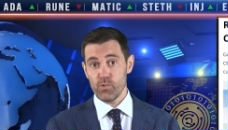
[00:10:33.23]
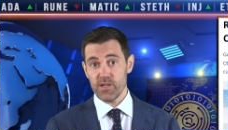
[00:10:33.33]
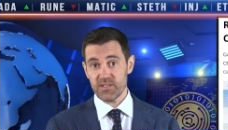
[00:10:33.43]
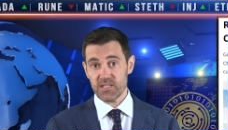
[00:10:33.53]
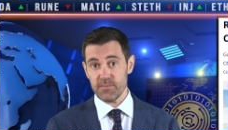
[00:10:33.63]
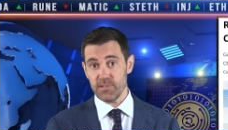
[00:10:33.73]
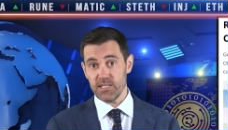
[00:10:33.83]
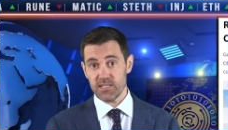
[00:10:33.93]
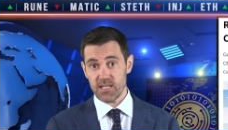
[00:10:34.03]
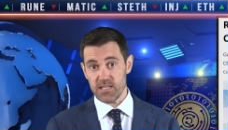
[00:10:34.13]
with C B
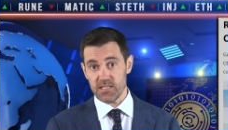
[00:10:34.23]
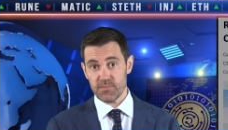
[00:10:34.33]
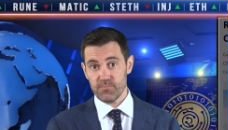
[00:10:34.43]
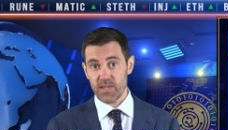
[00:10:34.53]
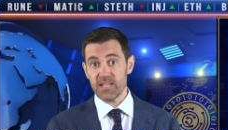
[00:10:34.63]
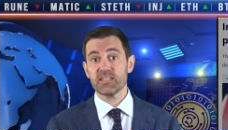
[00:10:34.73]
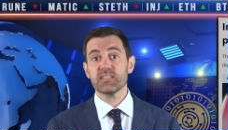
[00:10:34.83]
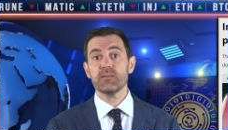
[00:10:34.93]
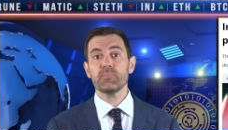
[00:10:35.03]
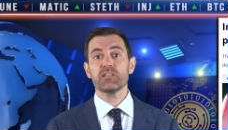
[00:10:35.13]
D Cs. It's a
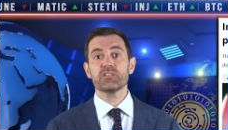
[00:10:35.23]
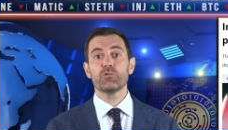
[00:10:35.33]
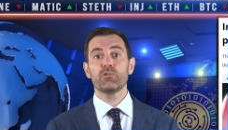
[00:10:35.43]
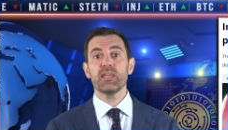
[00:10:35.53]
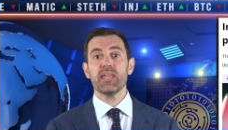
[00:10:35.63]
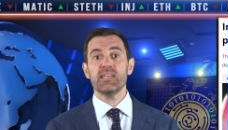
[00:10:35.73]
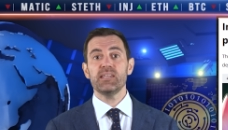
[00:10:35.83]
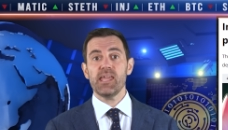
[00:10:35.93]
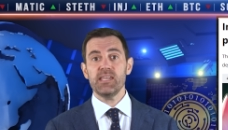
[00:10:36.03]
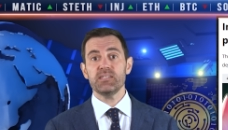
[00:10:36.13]
similar story
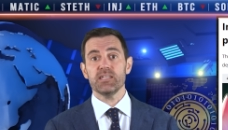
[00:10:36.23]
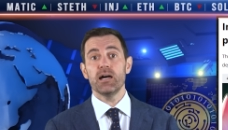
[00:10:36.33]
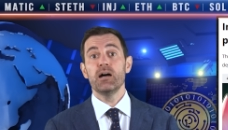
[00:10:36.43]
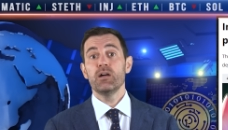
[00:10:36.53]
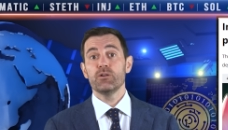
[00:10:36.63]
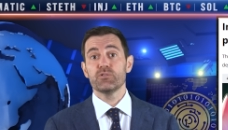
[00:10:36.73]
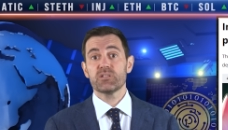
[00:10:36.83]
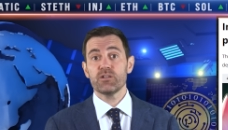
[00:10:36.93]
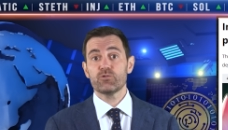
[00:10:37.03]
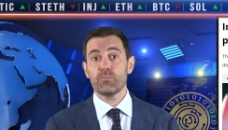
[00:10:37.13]
in India, whose
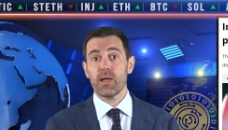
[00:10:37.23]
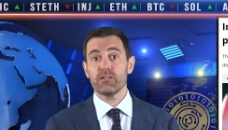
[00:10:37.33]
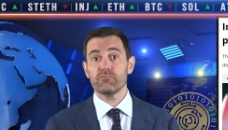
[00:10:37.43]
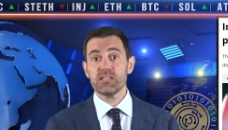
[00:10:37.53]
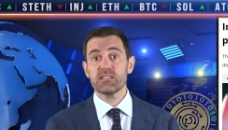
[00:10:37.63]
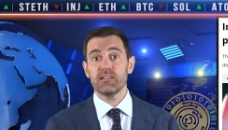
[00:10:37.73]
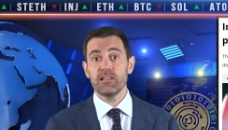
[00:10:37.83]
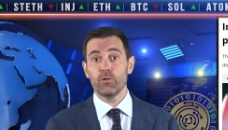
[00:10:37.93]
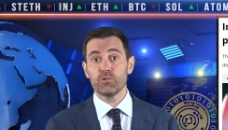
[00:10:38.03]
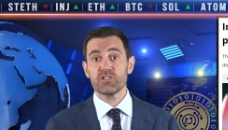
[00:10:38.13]
central bank
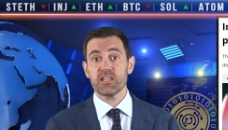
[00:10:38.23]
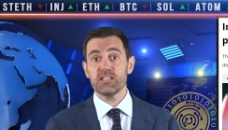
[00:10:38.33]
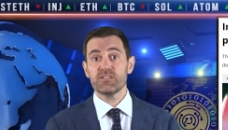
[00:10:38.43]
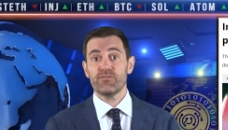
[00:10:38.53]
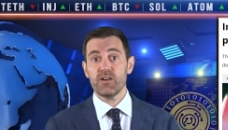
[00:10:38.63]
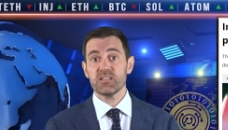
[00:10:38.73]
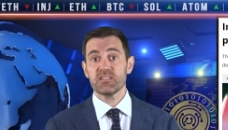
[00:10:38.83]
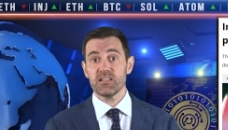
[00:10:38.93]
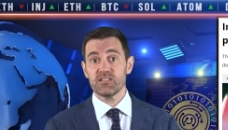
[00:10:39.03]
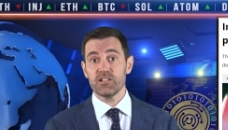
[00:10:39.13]
recently launched its
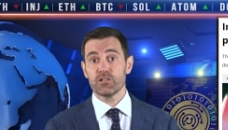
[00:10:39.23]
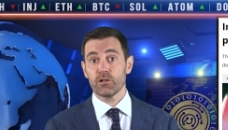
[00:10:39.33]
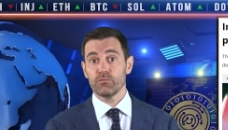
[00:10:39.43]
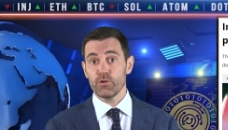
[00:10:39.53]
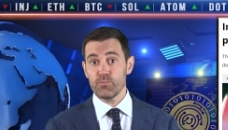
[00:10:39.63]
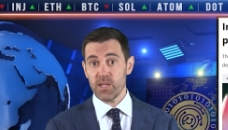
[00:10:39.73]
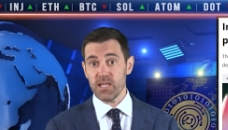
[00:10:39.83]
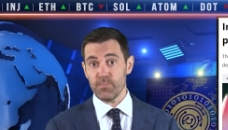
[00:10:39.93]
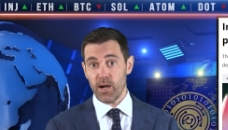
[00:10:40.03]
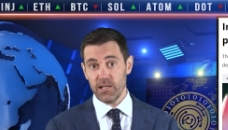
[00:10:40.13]
first digital
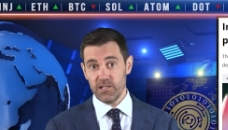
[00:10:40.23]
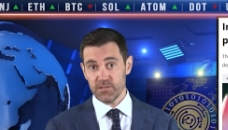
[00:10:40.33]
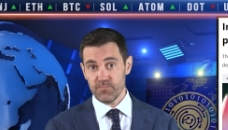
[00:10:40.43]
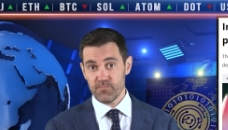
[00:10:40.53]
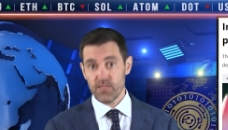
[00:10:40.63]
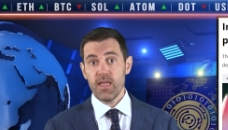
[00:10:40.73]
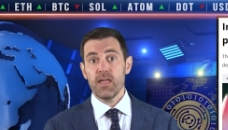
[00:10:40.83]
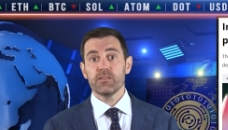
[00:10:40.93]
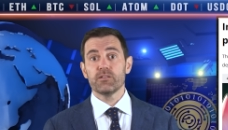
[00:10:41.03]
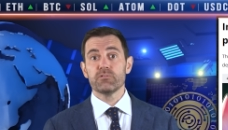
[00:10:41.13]
rupee pilot.
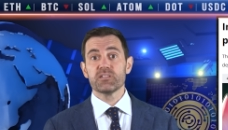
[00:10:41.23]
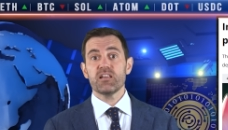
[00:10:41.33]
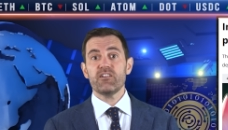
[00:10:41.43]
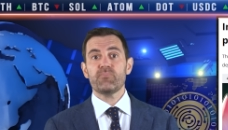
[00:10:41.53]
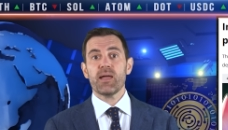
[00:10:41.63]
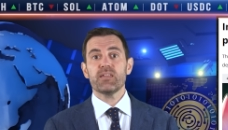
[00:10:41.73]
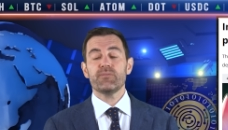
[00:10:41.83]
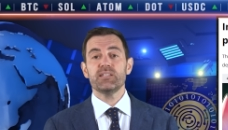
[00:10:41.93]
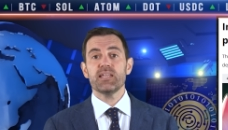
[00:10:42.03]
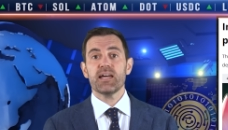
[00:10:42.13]
The Reserve Bank
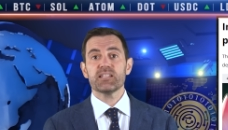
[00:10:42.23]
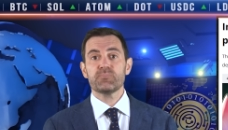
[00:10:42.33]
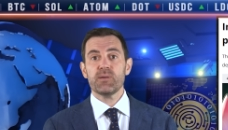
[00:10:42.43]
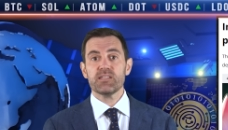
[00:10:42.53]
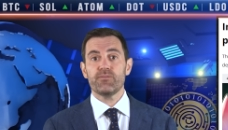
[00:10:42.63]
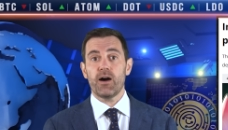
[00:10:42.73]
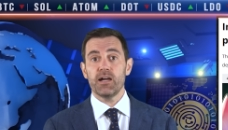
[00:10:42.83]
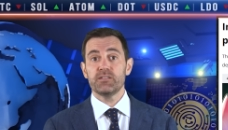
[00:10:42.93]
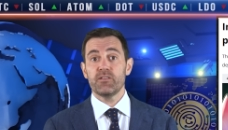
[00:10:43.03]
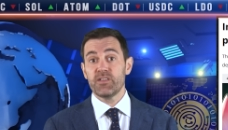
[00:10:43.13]
of India has
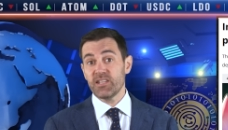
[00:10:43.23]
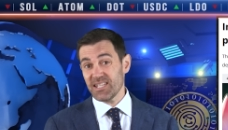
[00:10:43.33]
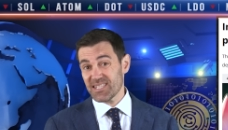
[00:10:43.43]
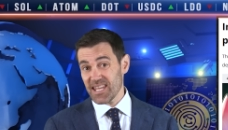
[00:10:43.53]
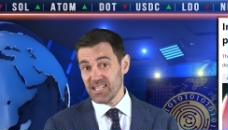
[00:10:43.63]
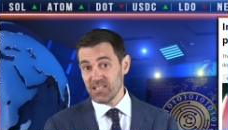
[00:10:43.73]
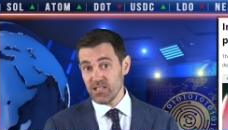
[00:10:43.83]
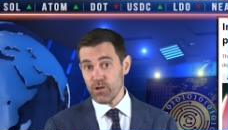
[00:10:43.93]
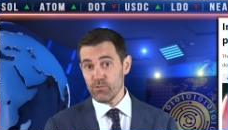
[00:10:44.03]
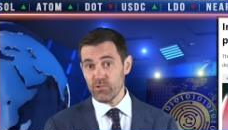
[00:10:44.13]
specified that it's in
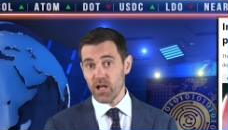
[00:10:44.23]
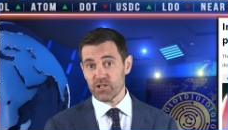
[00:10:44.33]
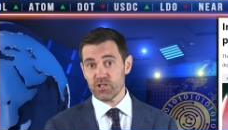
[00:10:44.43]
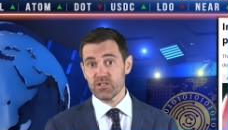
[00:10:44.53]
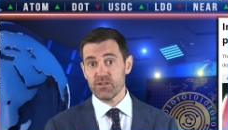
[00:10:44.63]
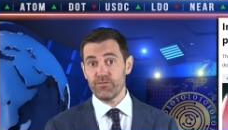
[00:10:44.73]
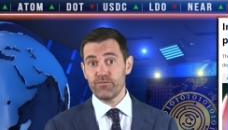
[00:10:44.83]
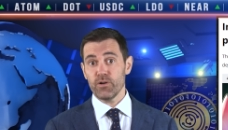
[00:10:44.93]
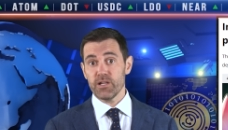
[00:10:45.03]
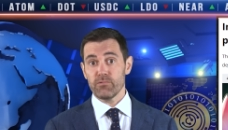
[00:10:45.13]
no rush to
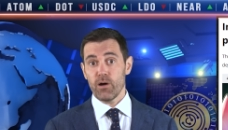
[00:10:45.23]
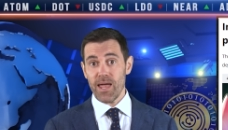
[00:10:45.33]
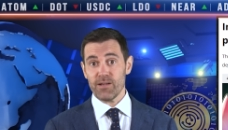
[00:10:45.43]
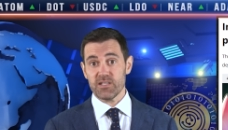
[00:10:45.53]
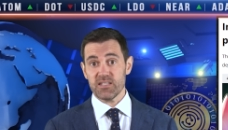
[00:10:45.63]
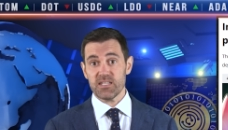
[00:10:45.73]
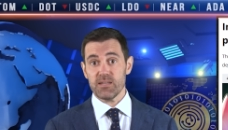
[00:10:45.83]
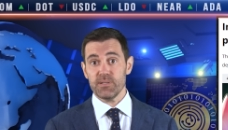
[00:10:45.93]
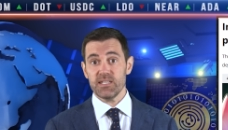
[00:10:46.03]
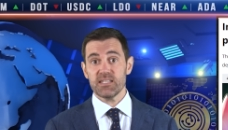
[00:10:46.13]
fully roll out its
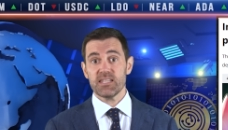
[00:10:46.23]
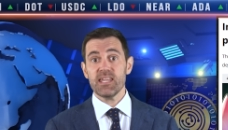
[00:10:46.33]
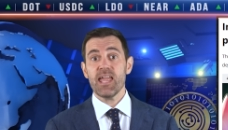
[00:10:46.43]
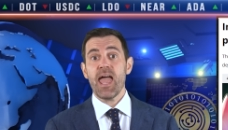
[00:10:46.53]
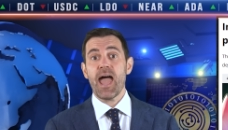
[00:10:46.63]
C B D C,